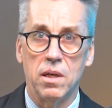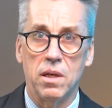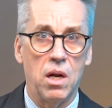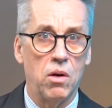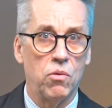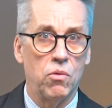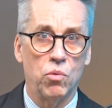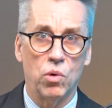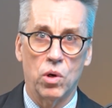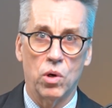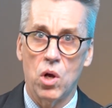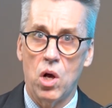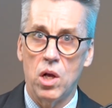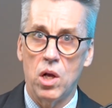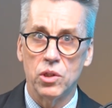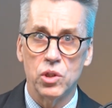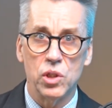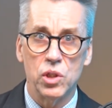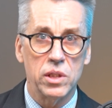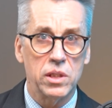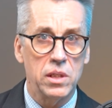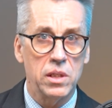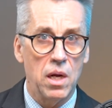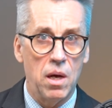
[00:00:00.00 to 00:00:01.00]
Now, recall
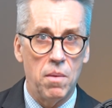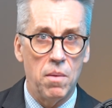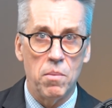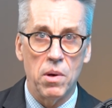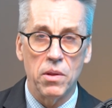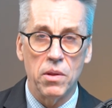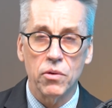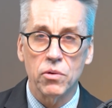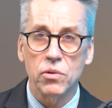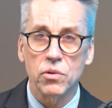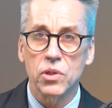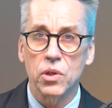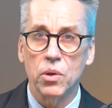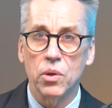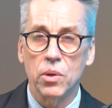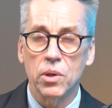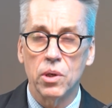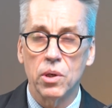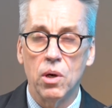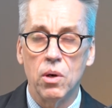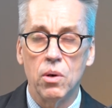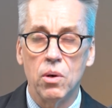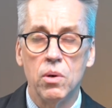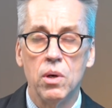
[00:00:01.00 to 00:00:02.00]
just a month or so
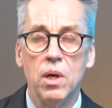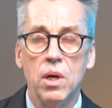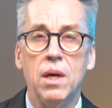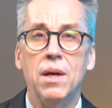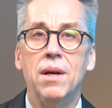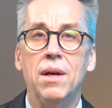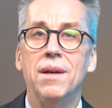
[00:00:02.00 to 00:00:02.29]
ago,